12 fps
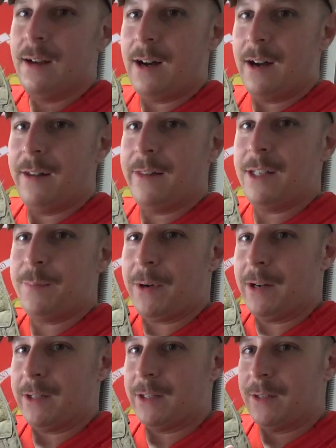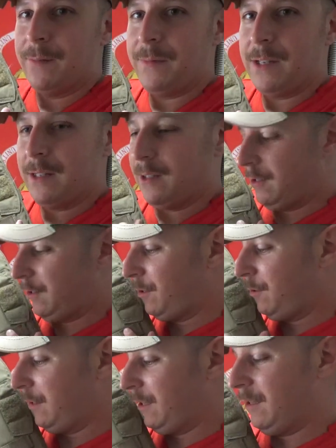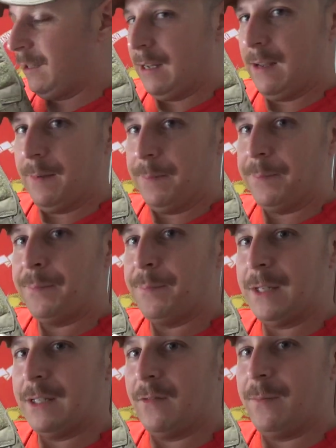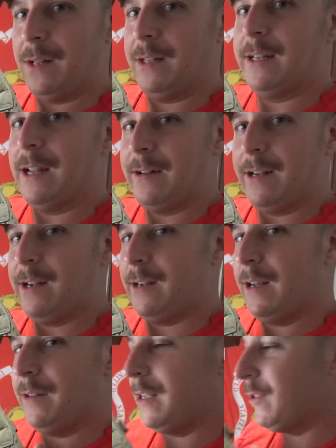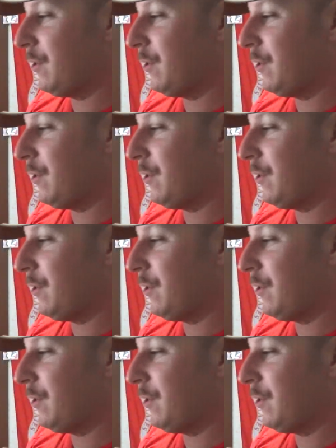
on these parts. These little two bits of moly down here. Now these